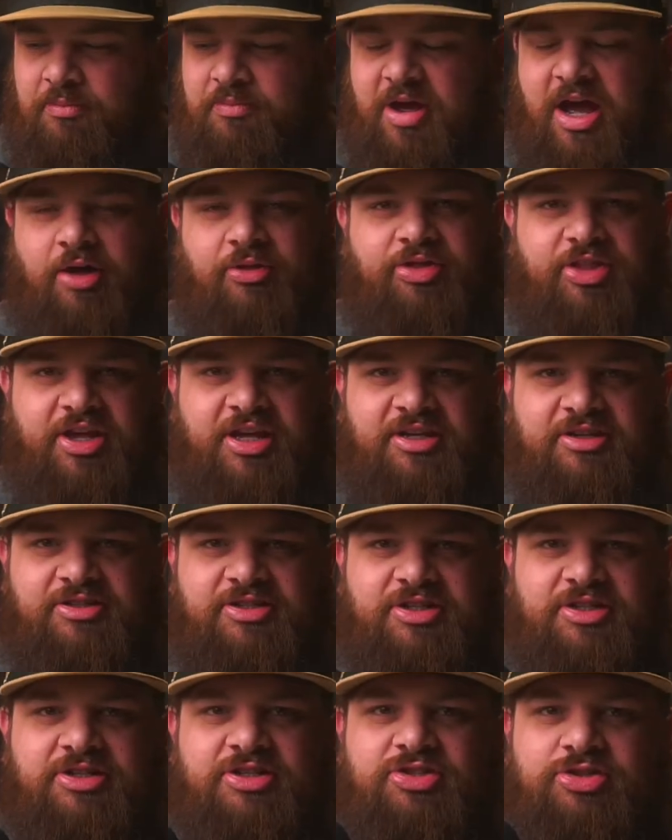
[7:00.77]
about
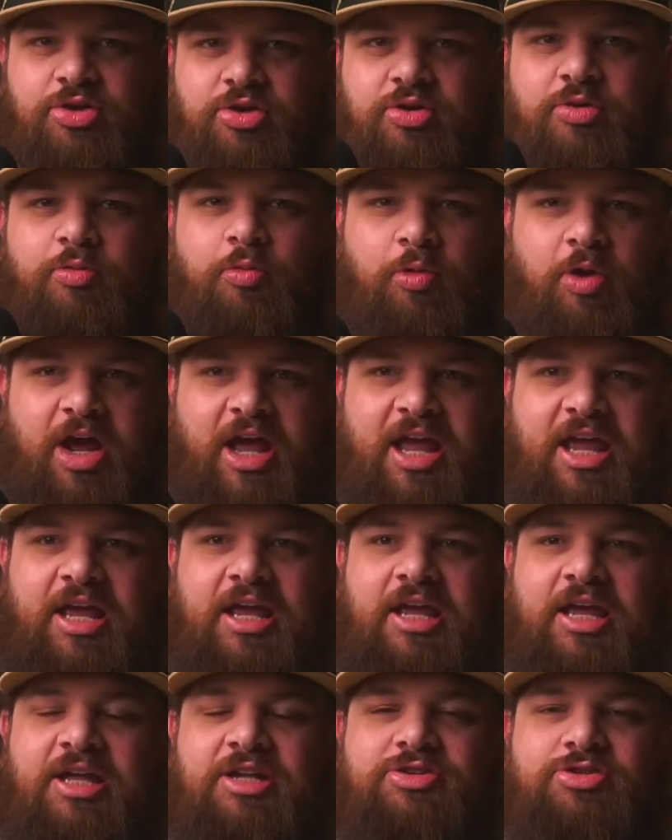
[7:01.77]
things in a certain
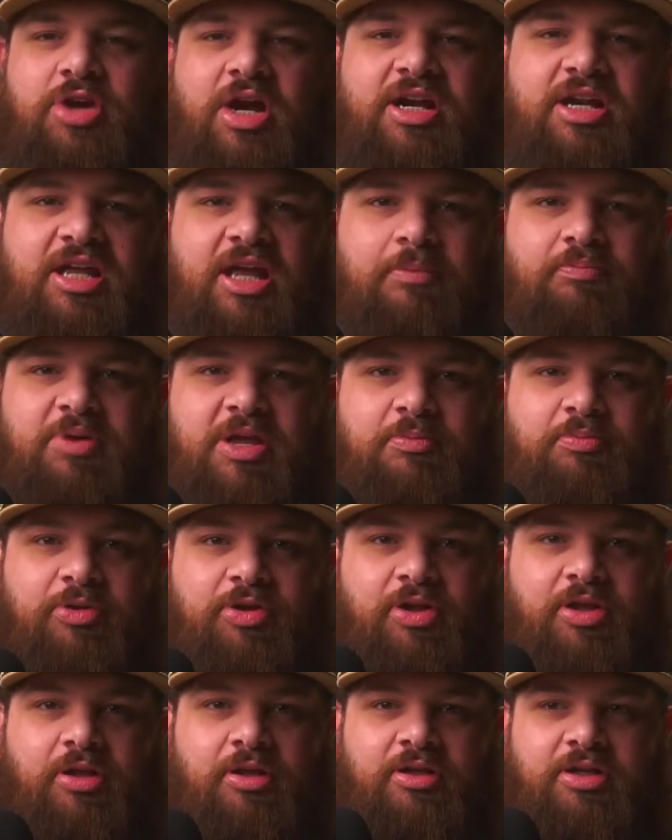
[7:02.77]
way and trying to get
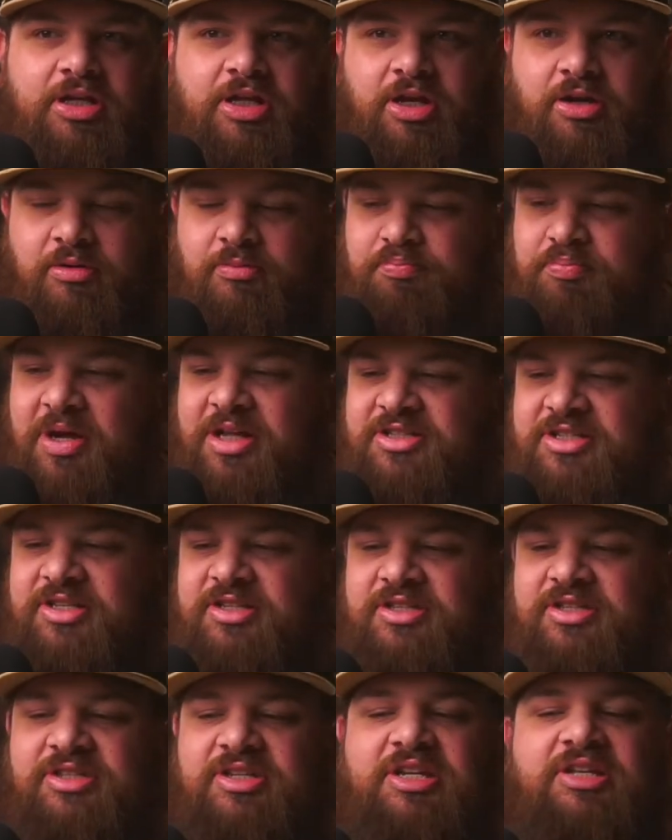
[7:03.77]
people, you know, butts
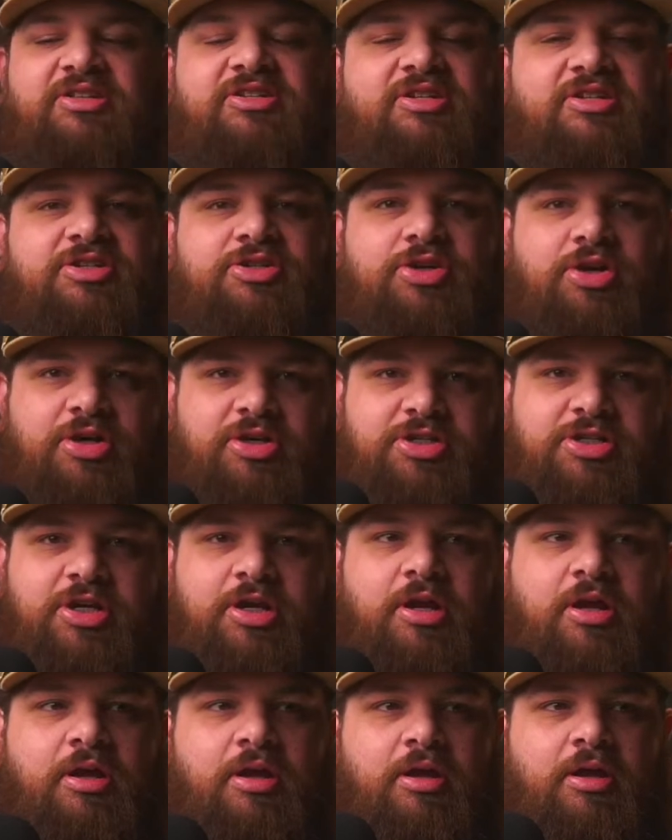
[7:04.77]
in seats in church.
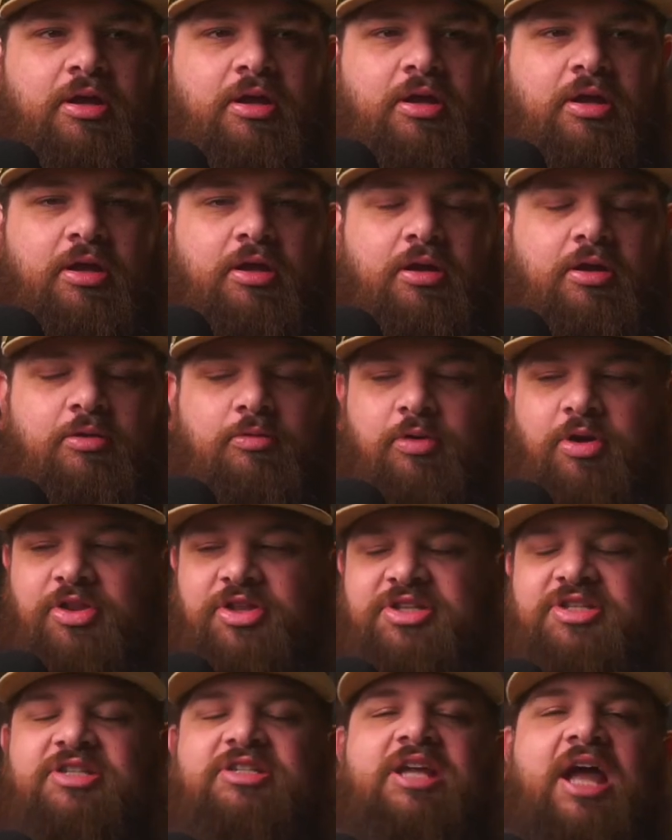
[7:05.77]
Well,
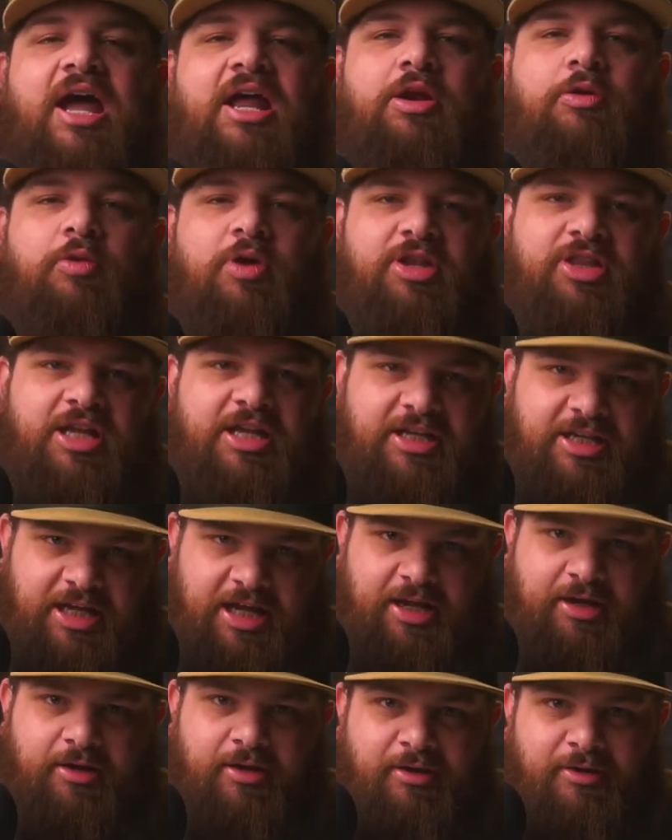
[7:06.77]
this is kind of what they
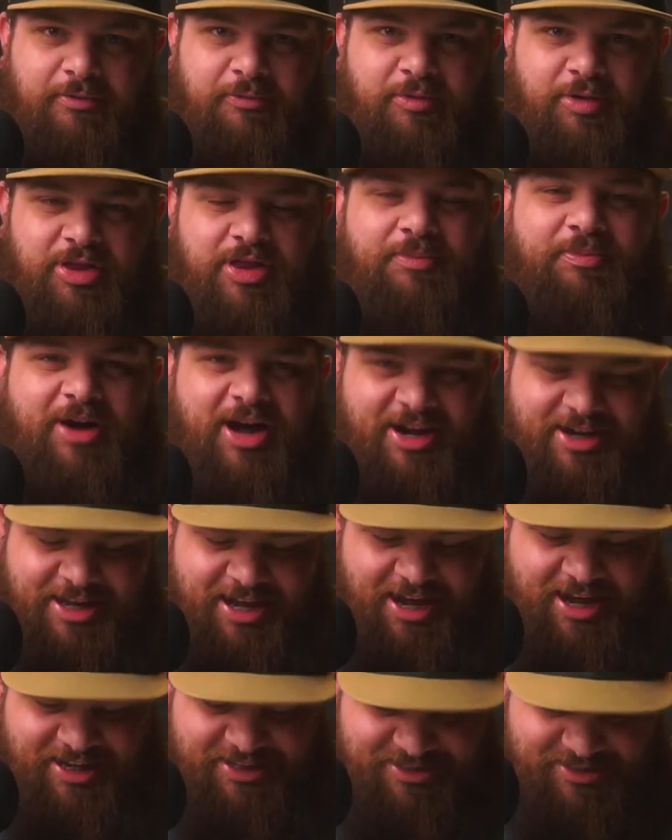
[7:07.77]
did with a
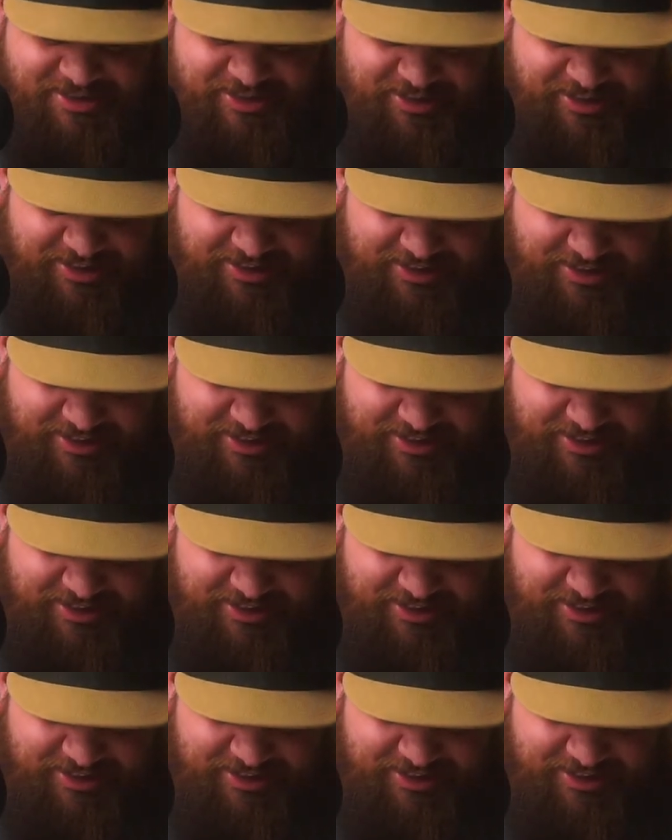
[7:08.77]
podcast.